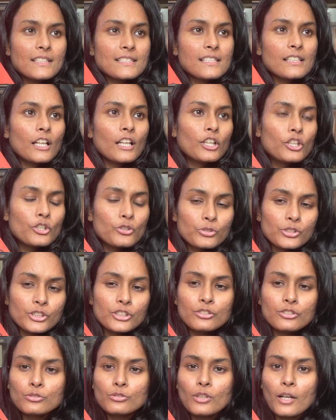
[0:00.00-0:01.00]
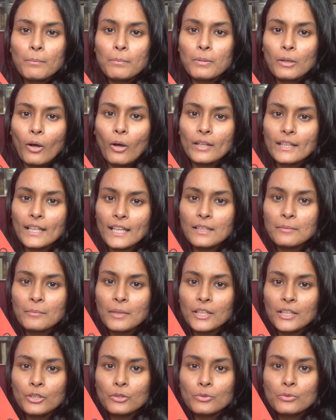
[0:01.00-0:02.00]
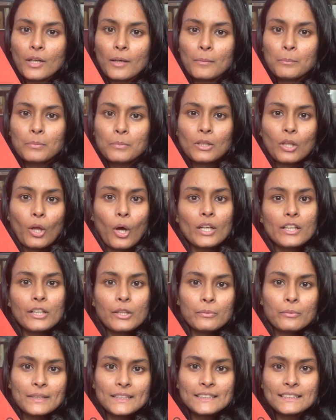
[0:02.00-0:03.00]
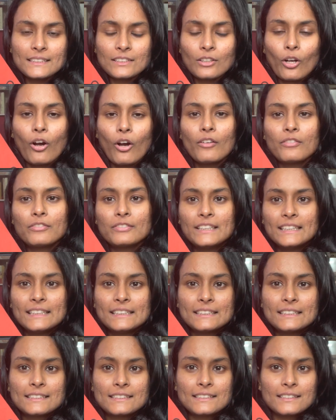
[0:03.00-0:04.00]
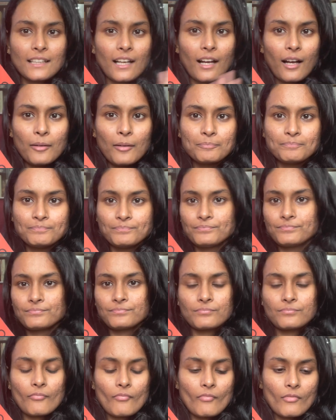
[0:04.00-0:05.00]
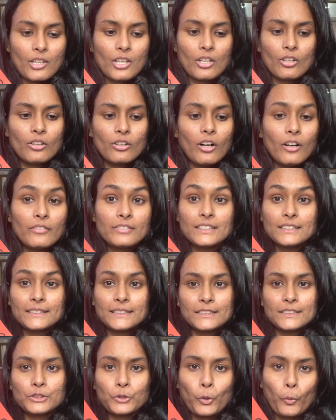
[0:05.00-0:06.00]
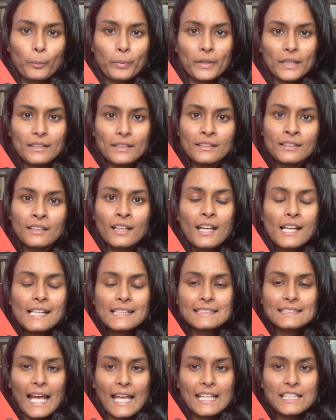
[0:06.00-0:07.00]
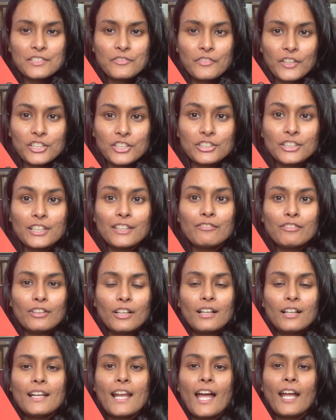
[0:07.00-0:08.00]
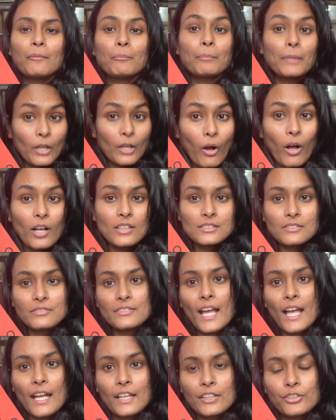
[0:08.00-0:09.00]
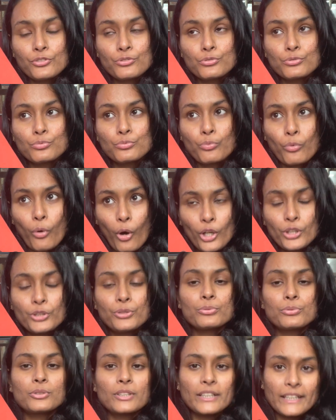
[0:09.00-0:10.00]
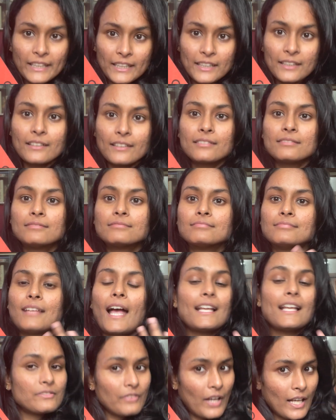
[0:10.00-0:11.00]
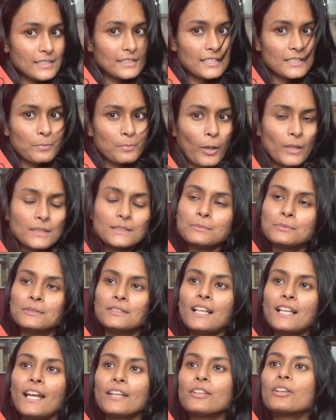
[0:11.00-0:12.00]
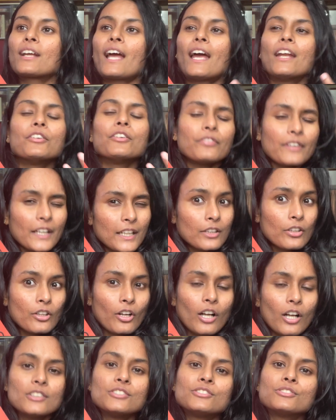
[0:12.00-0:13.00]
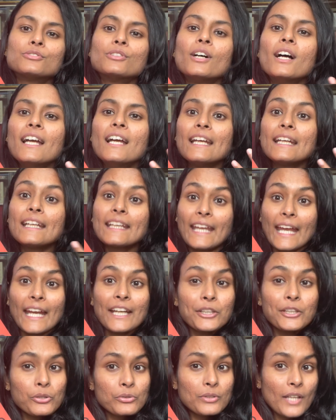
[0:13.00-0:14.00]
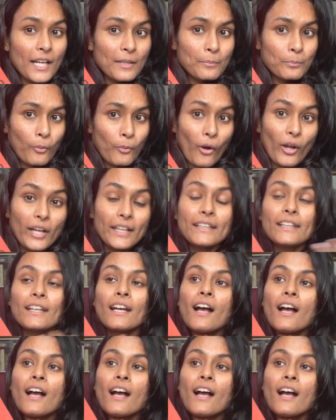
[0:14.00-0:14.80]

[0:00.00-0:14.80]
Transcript: an allusion to a plot element, to a plot twist of this of this dystopian science fiction-y world, and because of that you want to read as fast as possible and you're kind of engrossed to get to that point.